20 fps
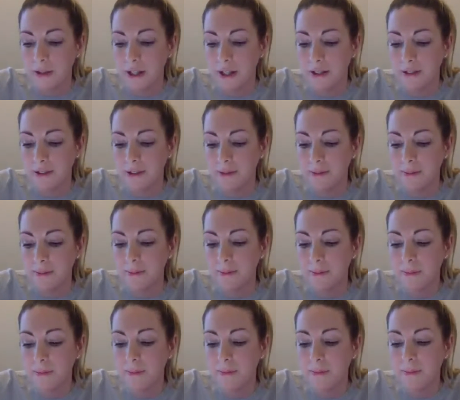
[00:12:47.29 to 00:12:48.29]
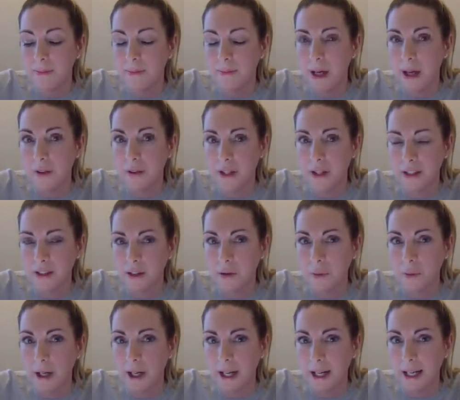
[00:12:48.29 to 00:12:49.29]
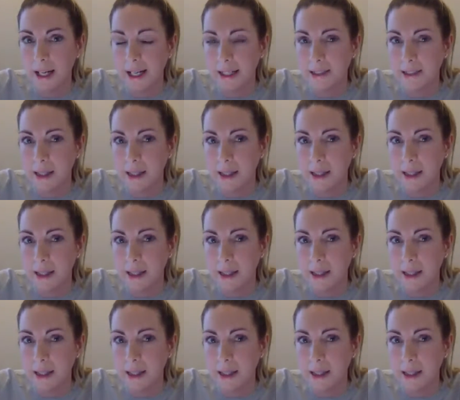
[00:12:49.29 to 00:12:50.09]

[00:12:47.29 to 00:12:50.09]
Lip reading: this, and this is when I hit him.